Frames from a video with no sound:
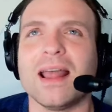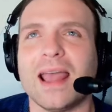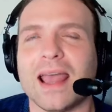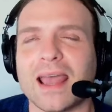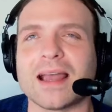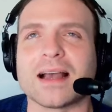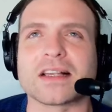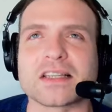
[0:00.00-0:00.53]

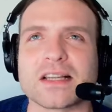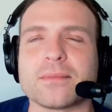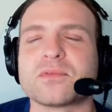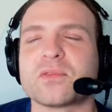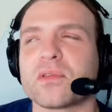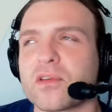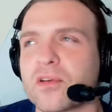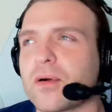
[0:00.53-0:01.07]
Hey, I slept
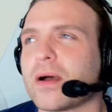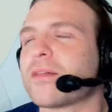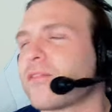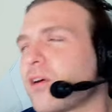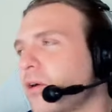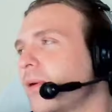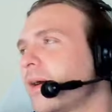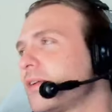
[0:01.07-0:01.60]
with your wife.
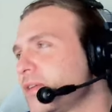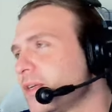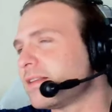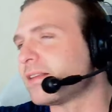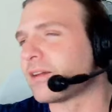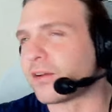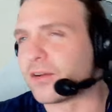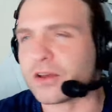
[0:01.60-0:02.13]
Oh, I
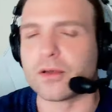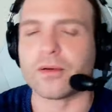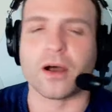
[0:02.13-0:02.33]
cheated on you.